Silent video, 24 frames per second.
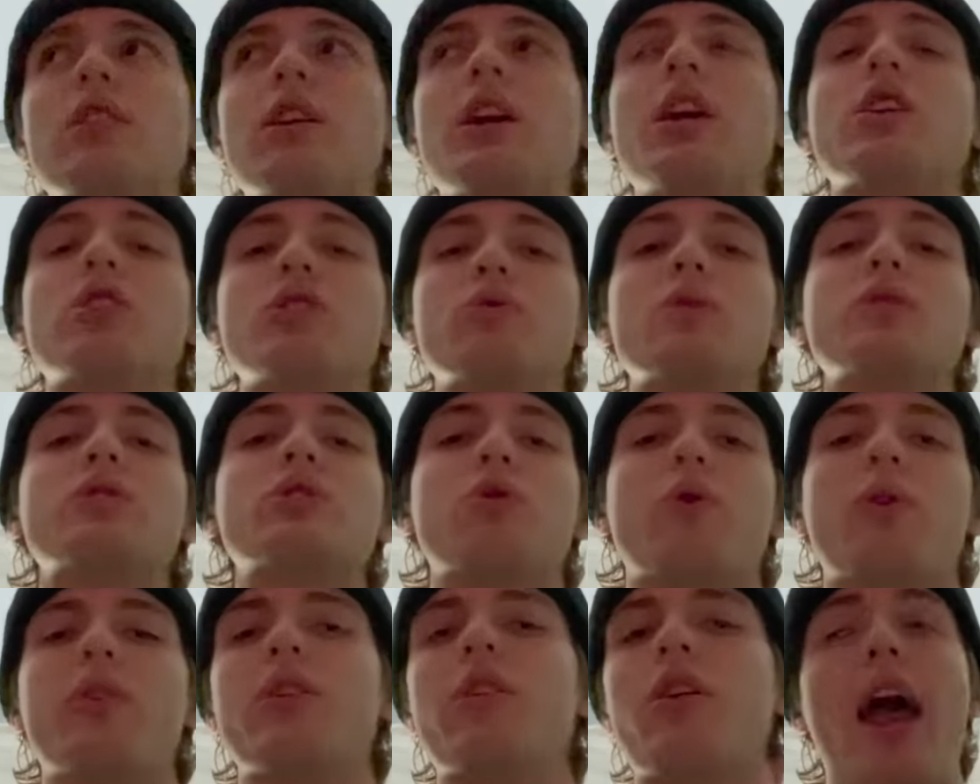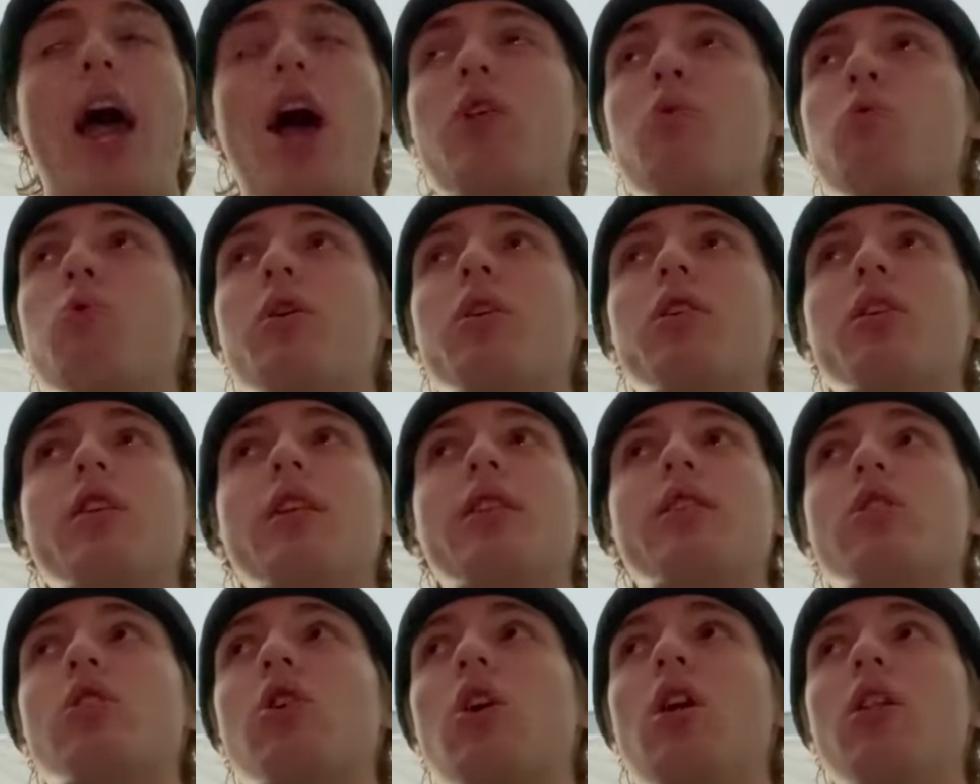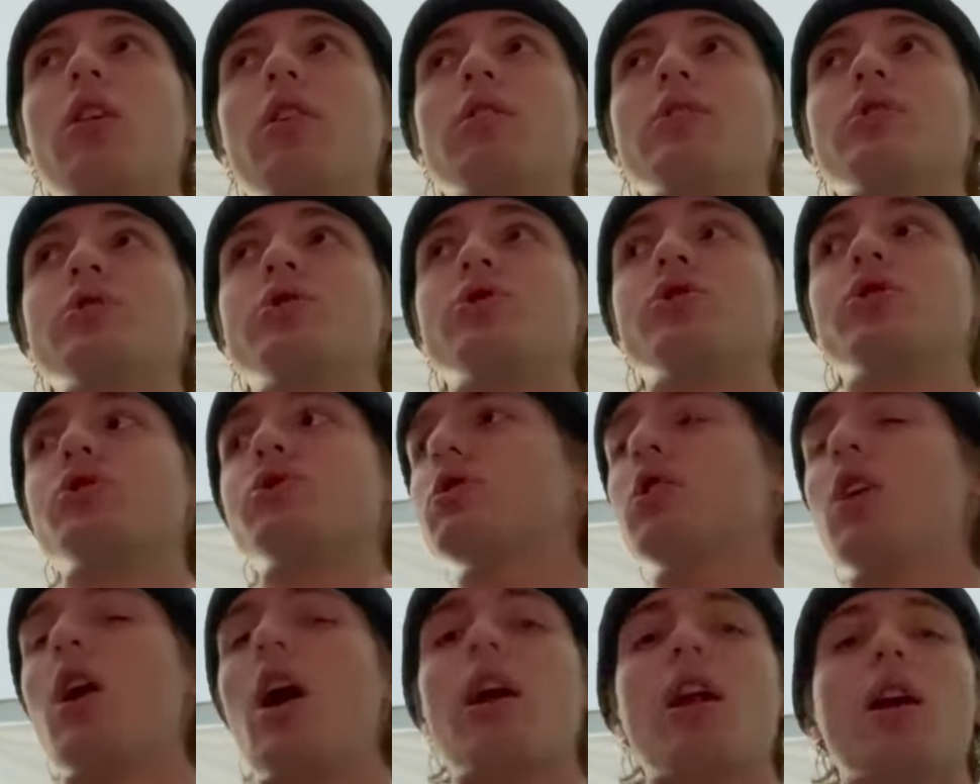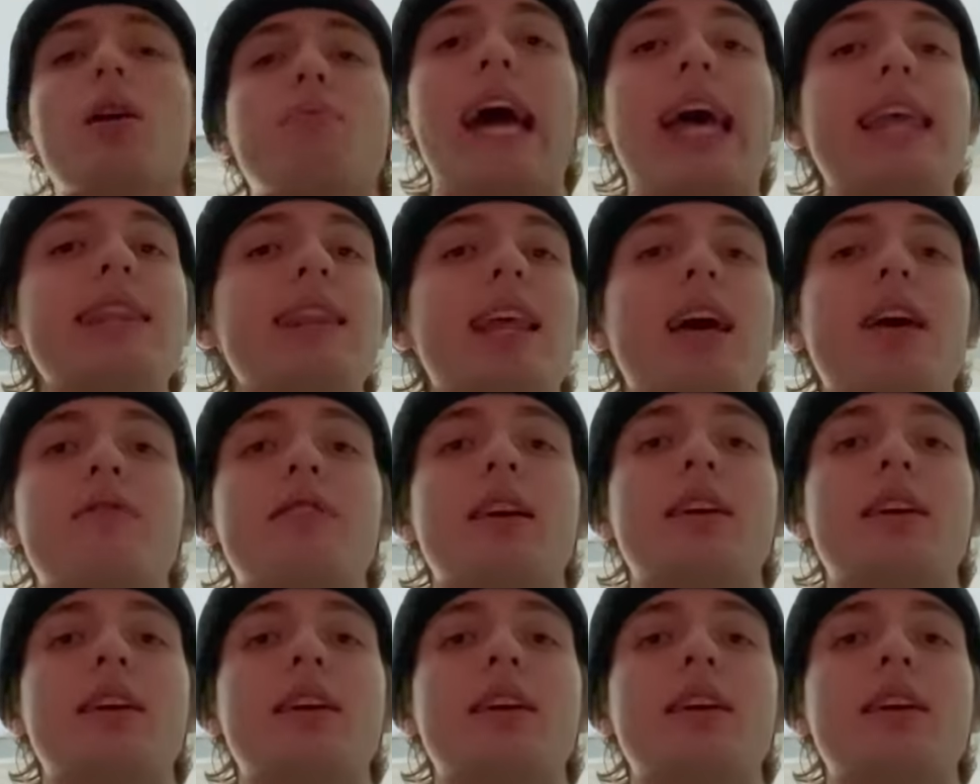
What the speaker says: Here's what's going on. Edward and the Cullens just got up and left.